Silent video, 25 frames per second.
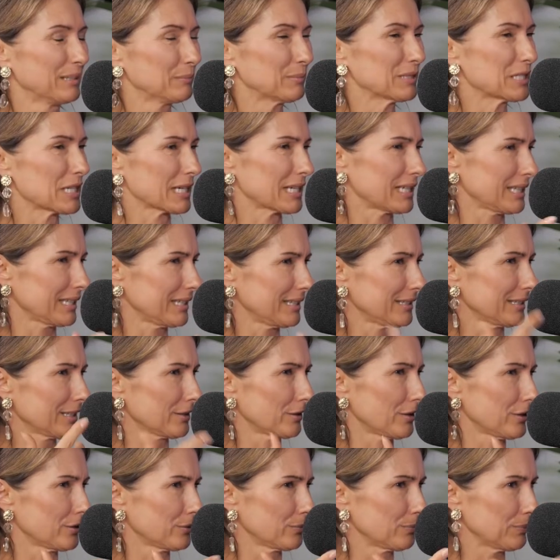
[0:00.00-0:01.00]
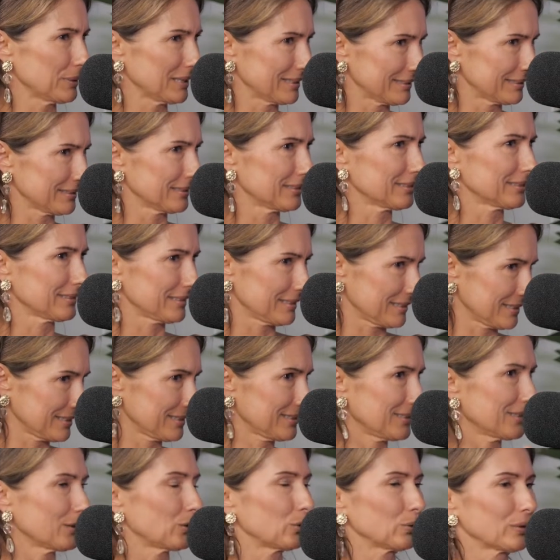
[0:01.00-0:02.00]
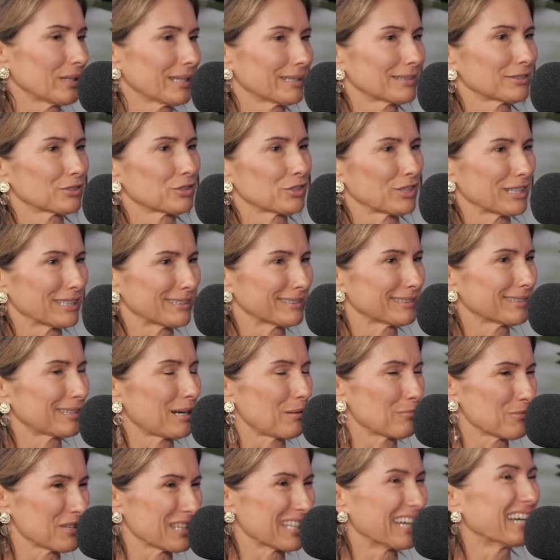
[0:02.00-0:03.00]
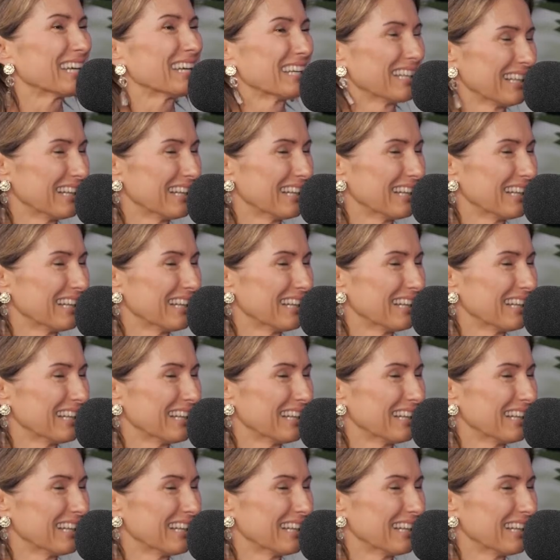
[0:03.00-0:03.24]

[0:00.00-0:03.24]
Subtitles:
Particularly in their own business and all the extra things that come with that.